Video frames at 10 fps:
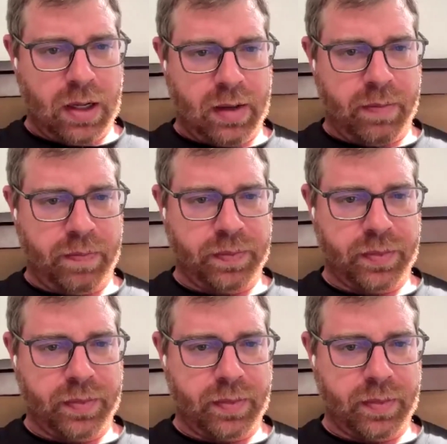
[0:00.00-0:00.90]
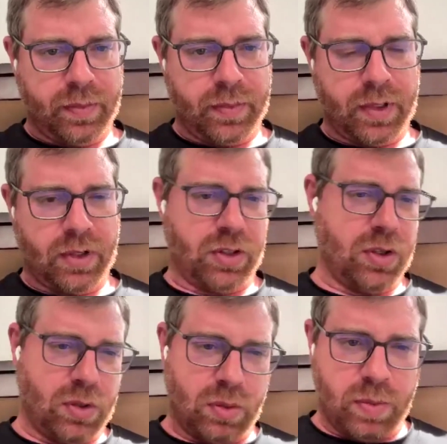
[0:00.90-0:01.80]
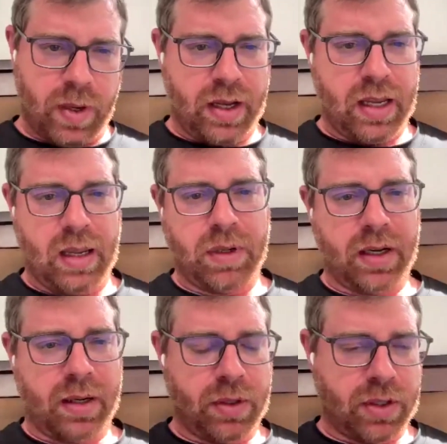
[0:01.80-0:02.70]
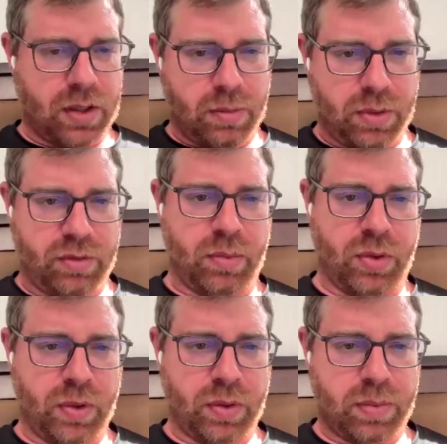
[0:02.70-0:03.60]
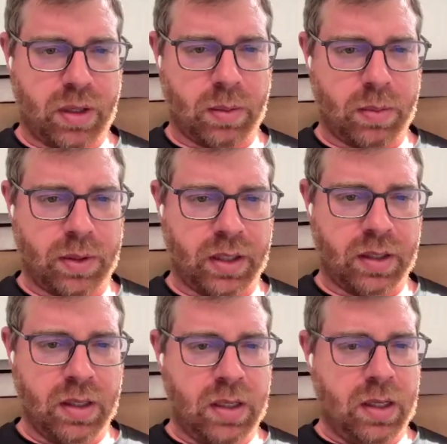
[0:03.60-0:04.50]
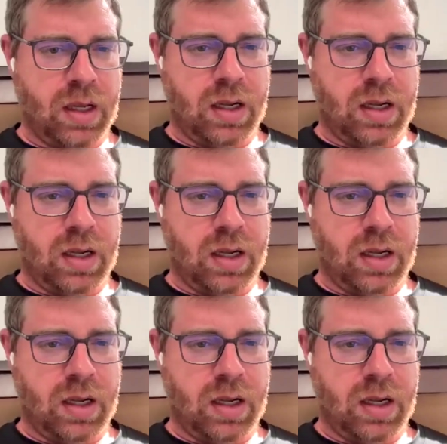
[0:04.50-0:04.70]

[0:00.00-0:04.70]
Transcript: Um, there's a YouTube API, which they'll be familiar with probably,